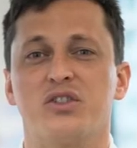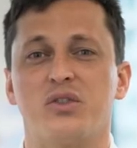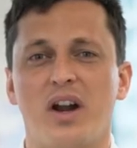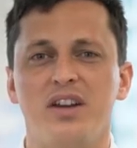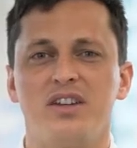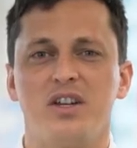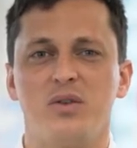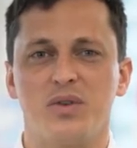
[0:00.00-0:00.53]

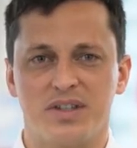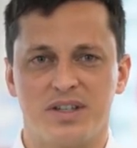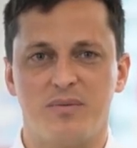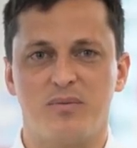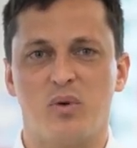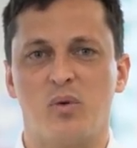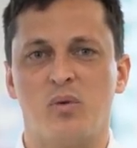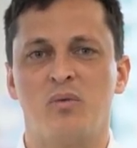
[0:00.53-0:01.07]
strategy was
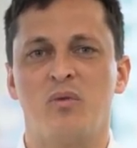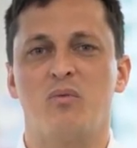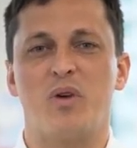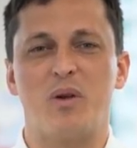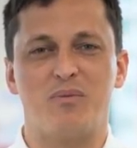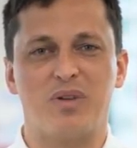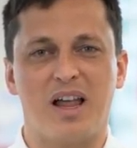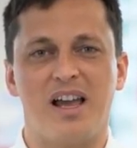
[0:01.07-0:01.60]
simple.
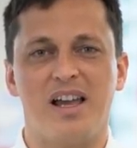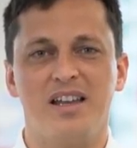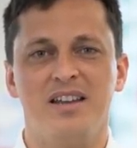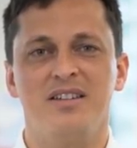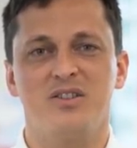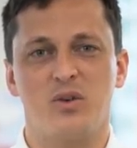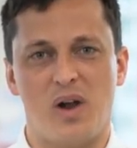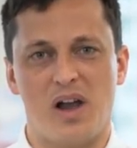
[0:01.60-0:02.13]
We play
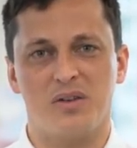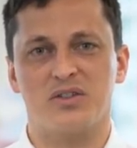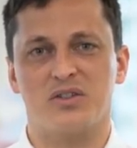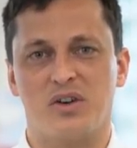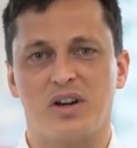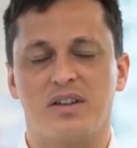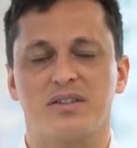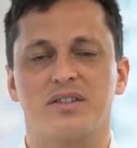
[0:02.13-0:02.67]
to our
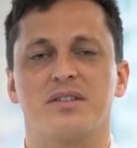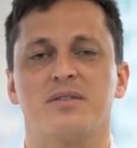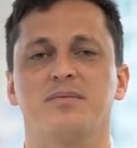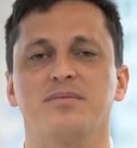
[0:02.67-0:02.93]
strengths.